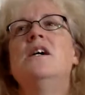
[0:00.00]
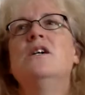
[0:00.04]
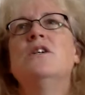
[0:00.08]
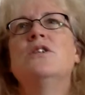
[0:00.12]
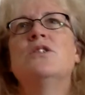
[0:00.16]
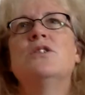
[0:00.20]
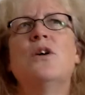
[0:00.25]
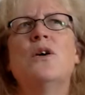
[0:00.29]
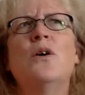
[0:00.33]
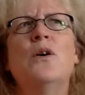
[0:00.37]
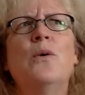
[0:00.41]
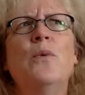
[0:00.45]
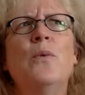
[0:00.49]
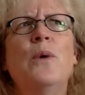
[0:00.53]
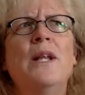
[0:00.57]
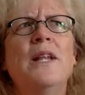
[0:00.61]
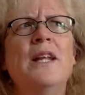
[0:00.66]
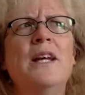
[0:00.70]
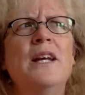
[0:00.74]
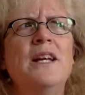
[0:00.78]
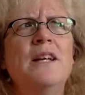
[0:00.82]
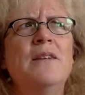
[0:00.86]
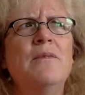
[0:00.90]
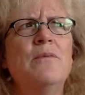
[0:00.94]
So when
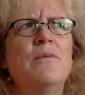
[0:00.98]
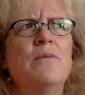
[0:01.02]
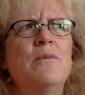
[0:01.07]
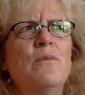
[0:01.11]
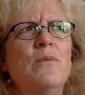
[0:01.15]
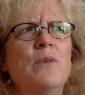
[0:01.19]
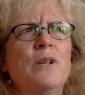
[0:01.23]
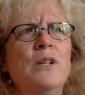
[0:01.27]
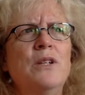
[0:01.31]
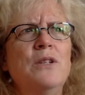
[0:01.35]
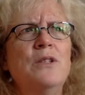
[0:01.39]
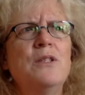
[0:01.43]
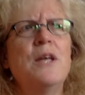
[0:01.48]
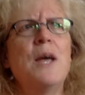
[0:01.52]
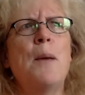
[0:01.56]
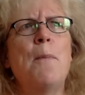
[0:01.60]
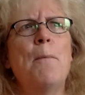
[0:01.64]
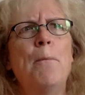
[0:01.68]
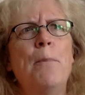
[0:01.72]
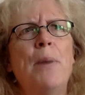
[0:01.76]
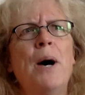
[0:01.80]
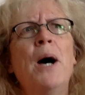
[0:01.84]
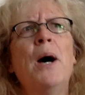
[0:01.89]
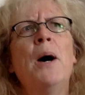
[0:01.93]
you say
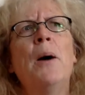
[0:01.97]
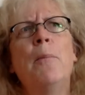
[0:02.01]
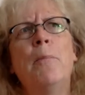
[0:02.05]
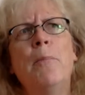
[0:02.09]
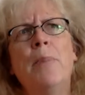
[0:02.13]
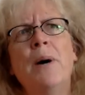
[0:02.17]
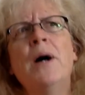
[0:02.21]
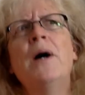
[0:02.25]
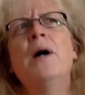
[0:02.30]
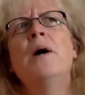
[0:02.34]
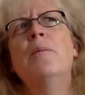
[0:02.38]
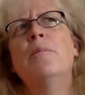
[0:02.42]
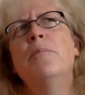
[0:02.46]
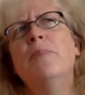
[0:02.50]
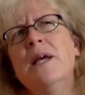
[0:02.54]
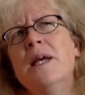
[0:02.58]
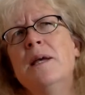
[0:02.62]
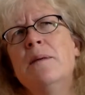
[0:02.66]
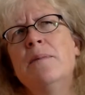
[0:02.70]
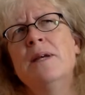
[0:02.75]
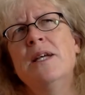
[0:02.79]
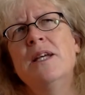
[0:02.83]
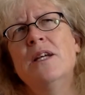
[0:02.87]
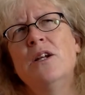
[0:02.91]

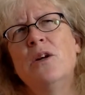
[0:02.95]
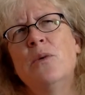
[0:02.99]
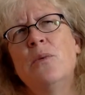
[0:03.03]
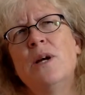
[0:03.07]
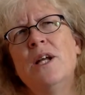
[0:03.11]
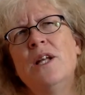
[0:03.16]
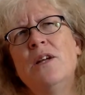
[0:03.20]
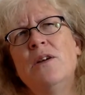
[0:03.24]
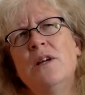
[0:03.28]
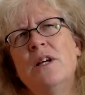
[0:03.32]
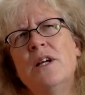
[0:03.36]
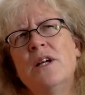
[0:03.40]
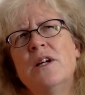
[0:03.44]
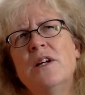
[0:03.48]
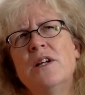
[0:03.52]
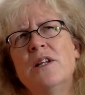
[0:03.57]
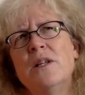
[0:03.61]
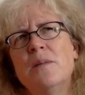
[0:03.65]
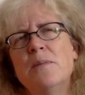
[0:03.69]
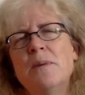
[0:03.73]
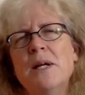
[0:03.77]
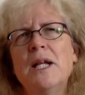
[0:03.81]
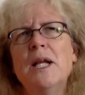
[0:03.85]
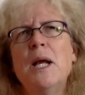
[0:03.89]
baby, what do you hear at
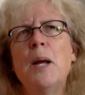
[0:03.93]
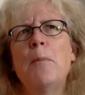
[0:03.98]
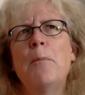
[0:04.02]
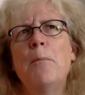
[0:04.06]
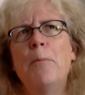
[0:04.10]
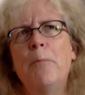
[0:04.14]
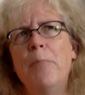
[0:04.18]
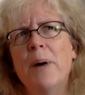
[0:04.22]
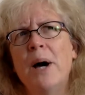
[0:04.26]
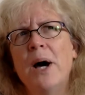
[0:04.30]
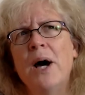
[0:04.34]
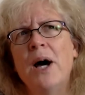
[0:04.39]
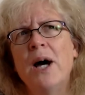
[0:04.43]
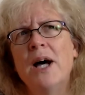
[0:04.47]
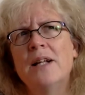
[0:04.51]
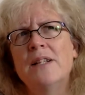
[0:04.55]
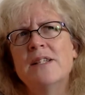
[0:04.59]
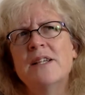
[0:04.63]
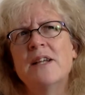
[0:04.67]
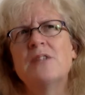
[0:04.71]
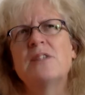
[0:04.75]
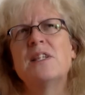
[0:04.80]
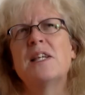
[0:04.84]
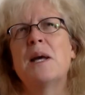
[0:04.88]
the beginning?
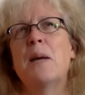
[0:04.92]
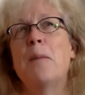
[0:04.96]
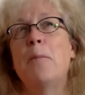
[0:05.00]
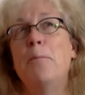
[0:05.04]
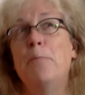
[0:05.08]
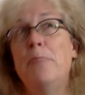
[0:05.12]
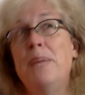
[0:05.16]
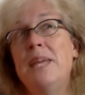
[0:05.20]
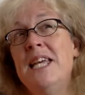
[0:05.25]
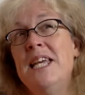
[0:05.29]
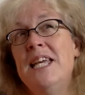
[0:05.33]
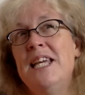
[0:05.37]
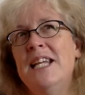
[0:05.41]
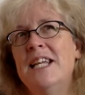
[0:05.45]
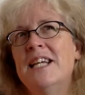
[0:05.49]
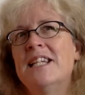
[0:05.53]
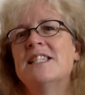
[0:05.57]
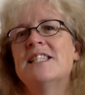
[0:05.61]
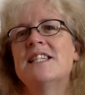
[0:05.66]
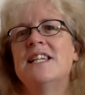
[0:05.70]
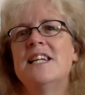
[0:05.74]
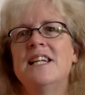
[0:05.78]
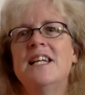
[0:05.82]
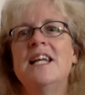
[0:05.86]
Sounds like a B,
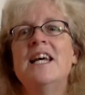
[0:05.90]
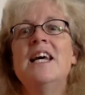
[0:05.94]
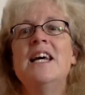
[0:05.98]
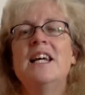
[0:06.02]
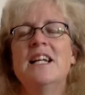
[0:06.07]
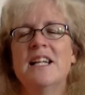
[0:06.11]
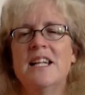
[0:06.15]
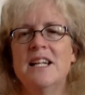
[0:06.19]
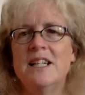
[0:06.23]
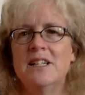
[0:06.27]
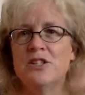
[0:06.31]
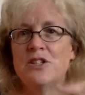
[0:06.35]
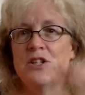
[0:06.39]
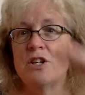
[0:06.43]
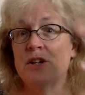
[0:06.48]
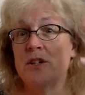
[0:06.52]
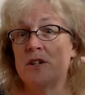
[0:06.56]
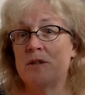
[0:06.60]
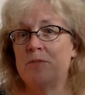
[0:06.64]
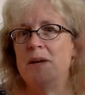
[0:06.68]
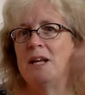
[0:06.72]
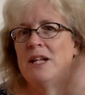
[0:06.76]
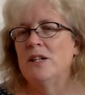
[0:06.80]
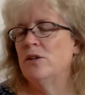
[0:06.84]
doesn't it? Kids start
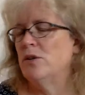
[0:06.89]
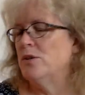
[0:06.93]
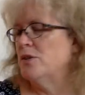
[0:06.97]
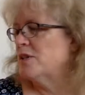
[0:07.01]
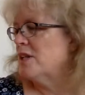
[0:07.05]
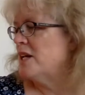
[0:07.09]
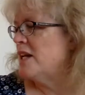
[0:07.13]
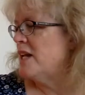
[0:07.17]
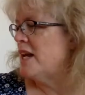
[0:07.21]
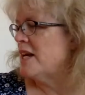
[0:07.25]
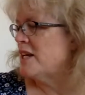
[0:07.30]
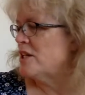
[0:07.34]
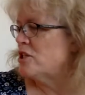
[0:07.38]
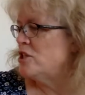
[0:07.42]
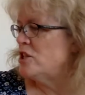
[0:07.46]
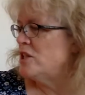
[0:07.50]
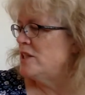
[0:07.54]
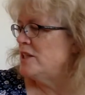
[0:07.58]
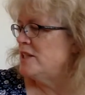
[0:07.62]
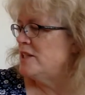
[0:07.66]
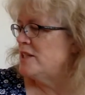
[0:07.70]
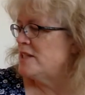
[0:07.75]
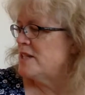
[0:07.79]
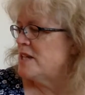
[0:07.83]
to make those
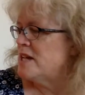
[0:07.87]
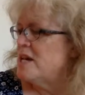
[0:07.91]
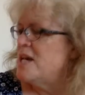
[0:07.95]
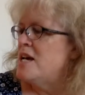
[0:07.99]
connections.